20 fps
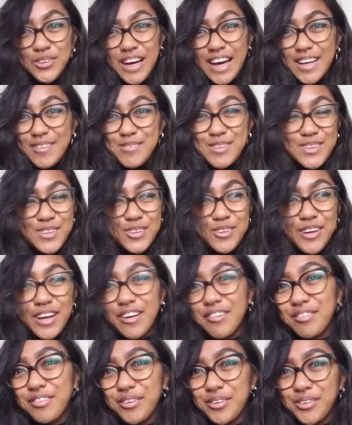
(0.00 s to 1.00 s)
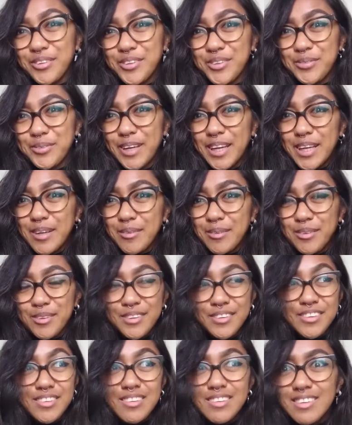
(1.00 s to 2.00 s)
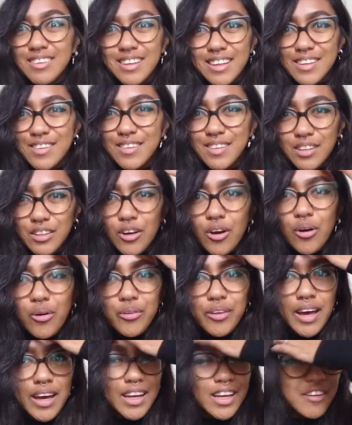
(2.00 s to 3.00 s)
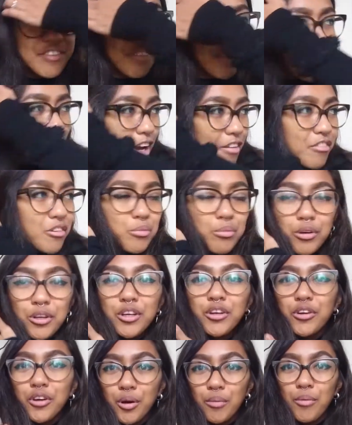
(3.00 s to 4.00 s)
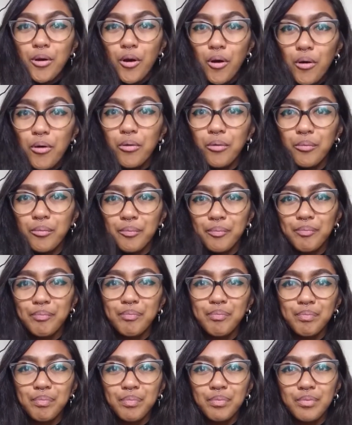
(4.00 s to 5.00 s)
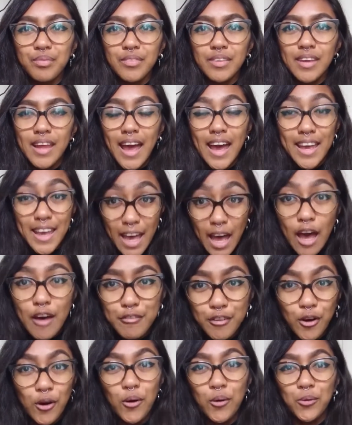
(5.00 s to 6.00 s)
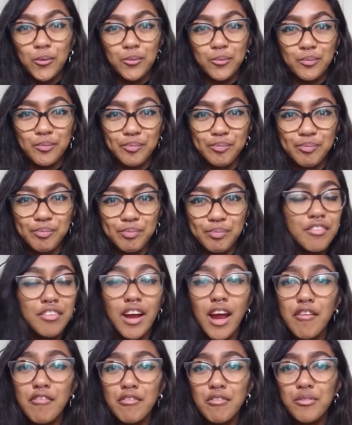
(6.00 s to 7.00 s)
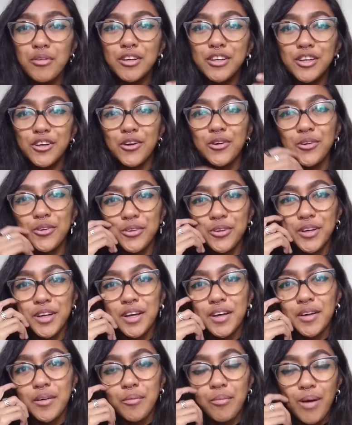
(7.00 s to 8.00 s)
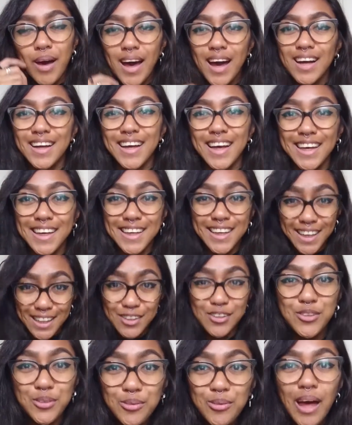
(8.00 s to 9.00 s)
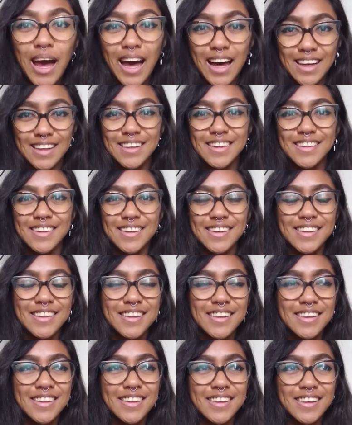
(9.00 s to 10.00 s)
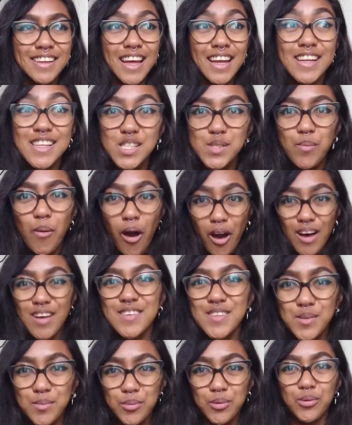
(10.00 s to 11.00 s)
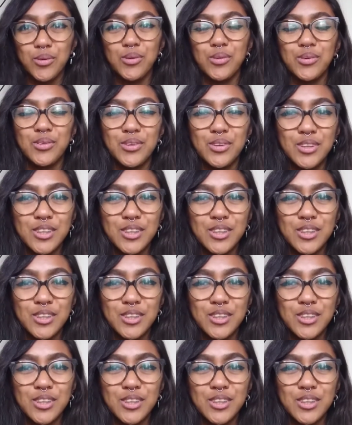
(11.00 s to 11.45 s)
I am so grateful to be able, to know that if I ever want to come home, I have a home. If I ever want to go back, I can do that. That it's possible.